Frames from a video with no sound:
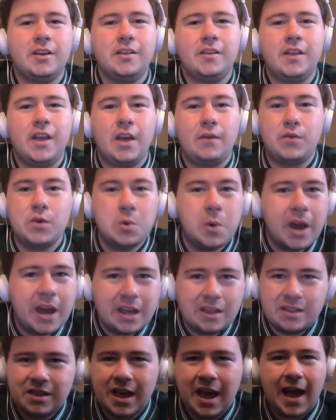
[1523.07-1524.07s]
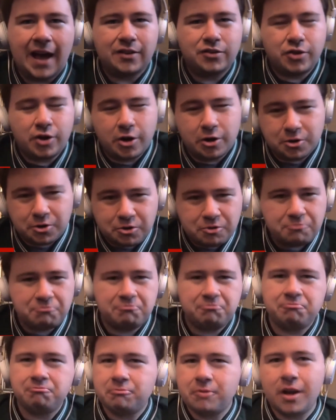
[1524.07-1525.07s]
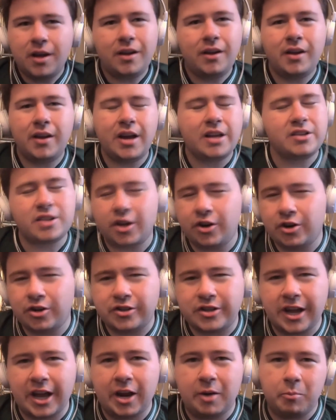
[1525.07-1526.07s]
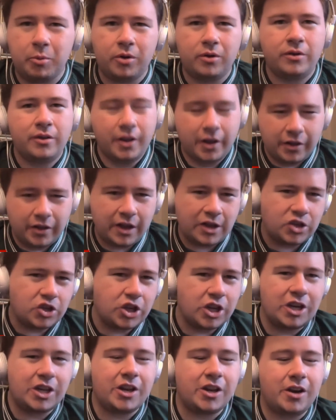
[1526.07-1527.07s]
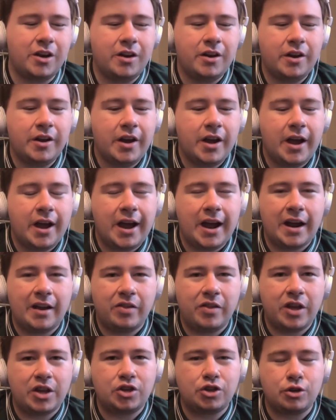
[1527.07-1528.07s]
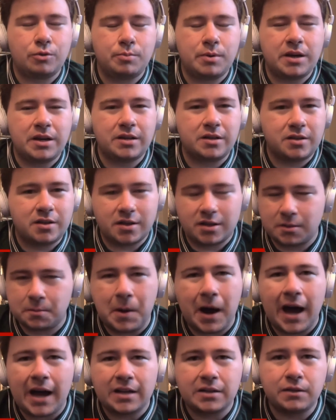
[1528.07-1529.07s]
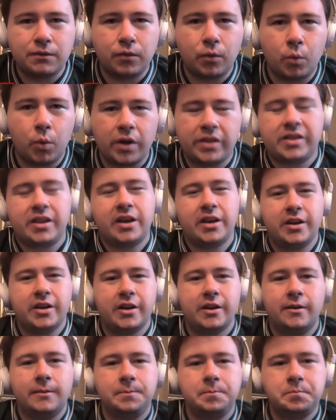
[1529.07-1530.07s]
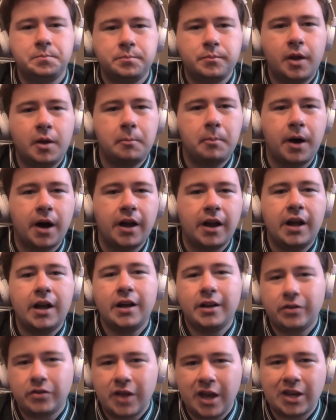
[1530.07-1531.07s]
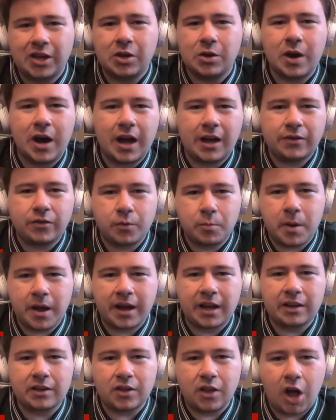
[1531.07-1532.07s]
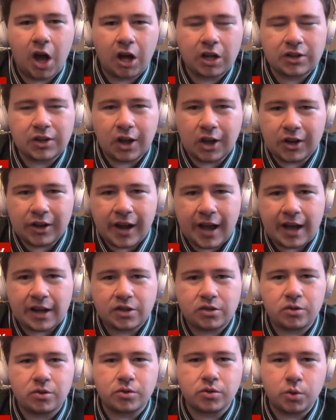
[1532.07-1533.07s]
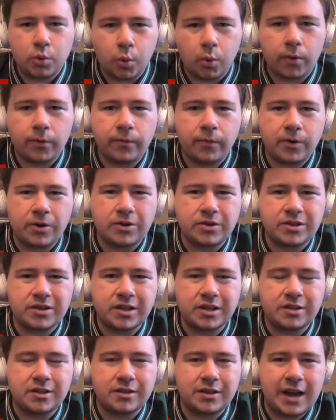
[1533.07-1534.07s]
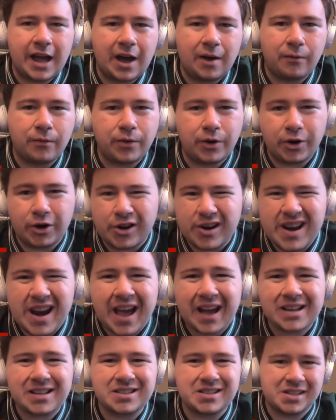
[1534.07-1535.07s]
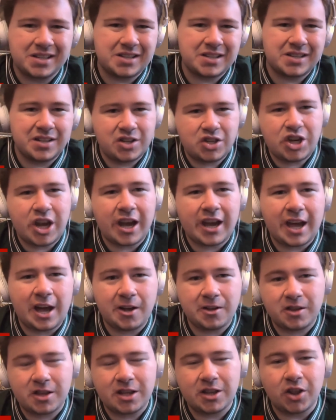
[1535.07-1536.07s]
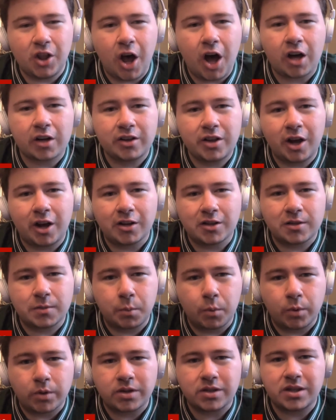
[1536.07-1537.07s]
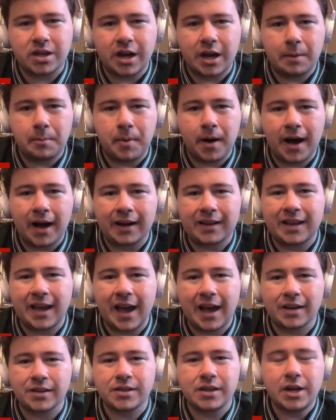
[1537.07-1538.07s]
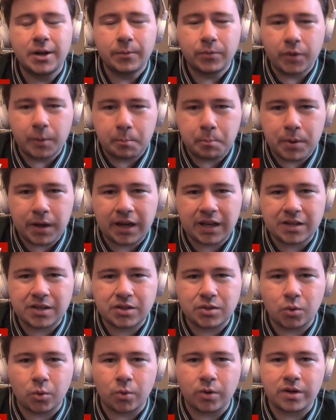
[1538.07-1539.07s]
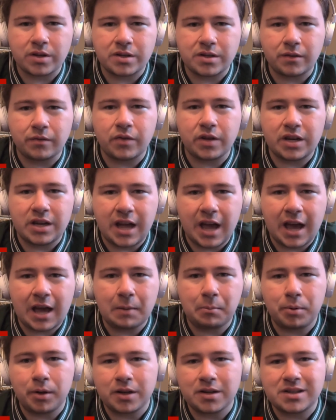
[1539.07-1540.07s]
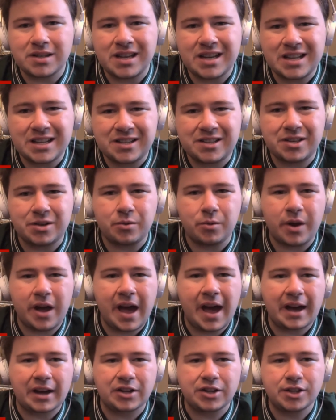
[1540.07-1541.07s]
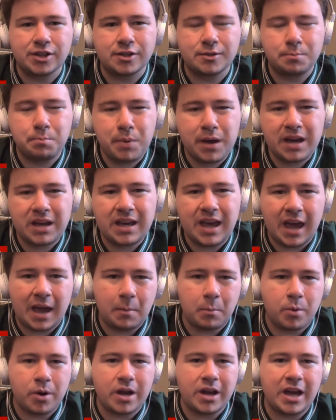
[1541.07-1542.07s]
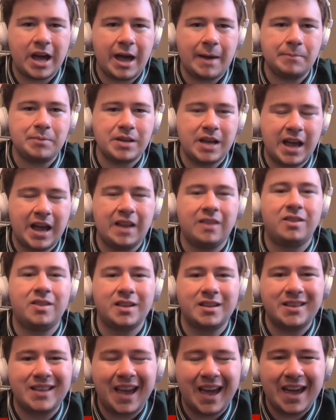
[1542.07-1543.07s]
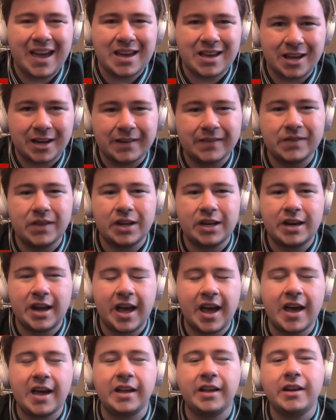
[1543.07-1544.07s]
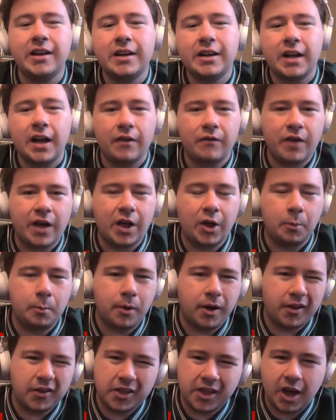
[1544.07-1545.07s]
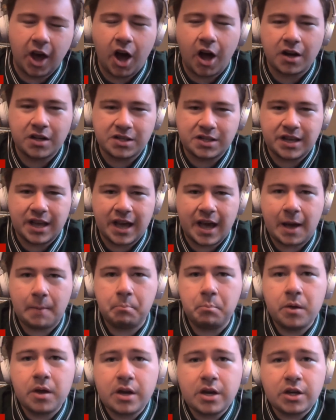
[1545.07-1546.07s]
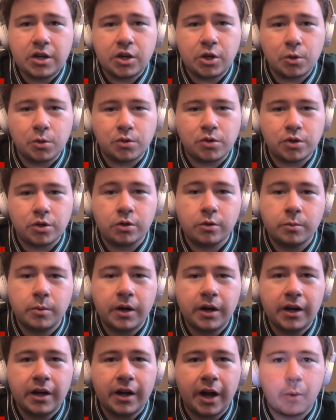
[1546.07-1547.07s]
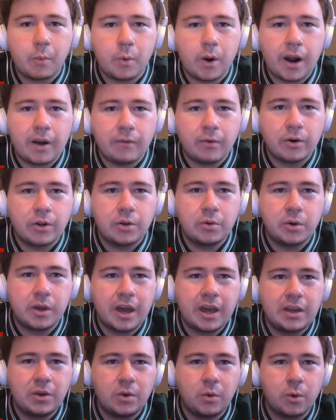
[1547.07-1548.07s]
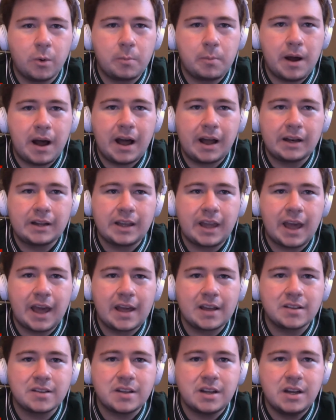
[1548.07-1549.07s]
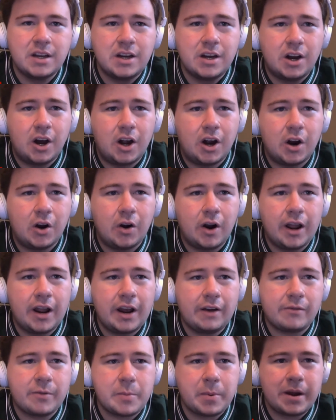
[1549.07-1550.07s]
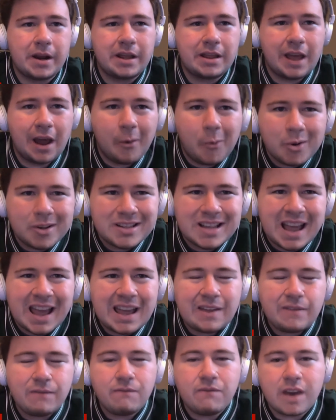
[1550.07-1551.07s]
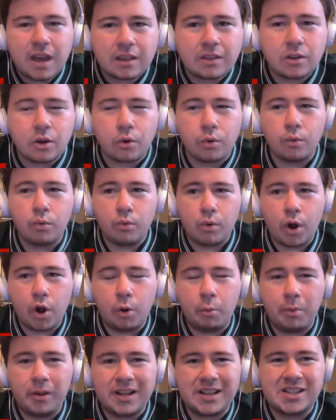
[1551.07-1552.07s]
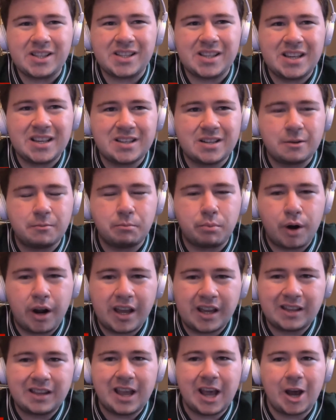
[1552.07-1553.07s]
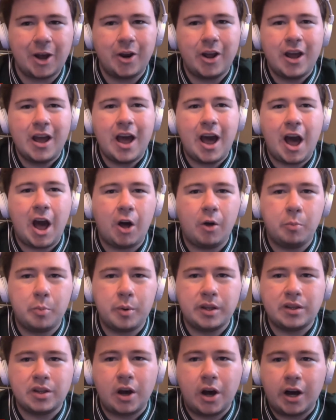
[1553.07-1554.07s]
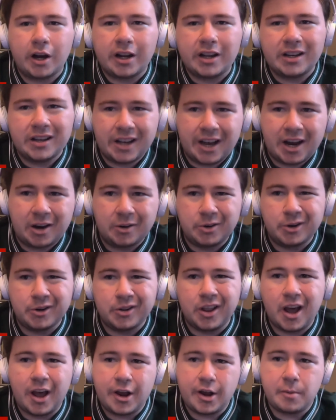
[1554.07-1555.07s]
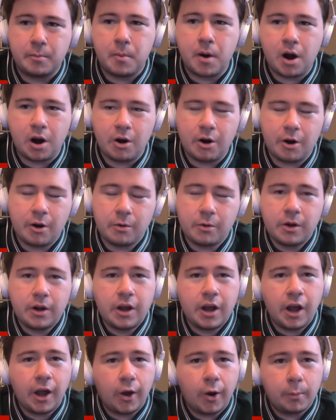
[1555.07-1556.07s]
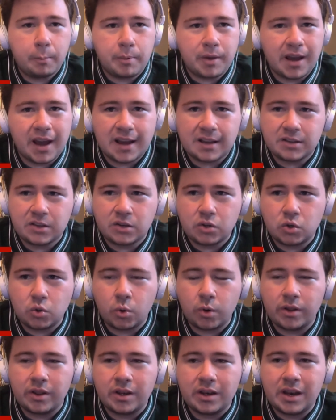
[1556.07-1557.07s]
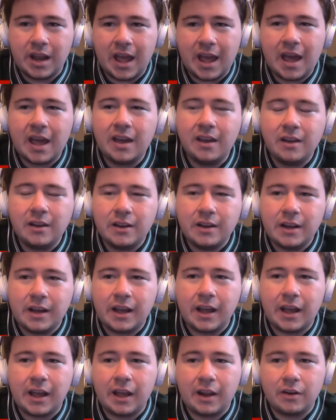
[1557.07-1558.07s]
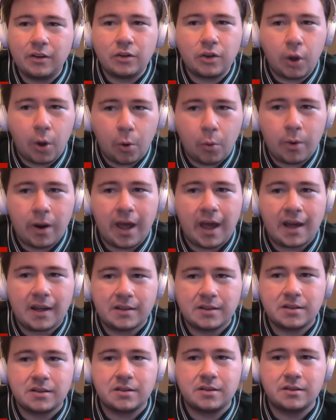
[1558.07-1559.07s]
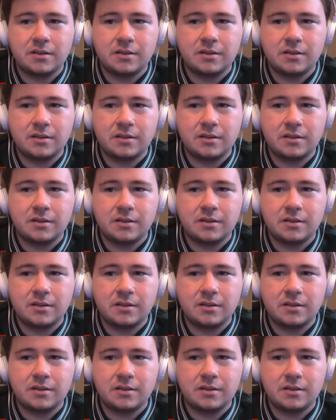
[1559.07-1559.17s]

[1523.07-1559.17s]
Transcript: If you hate the Astros, it's understandable. They cheated, and they should be despised for what they did. But thank you guys for making Locked On Nationals your first listen. Now for your next listen, check out the Locked On Sports Today podcast, the biggest stories of the day, plus instant reactions, big game recaps, and the take of the day. Available on the Odyssey app, YouTube, and wherever you get your podcasts. All right, everybody, that was a Victor Robles season breakdown. I'll be talking down your line tomorrow. I hope you guys enjoy the day, and go Nats.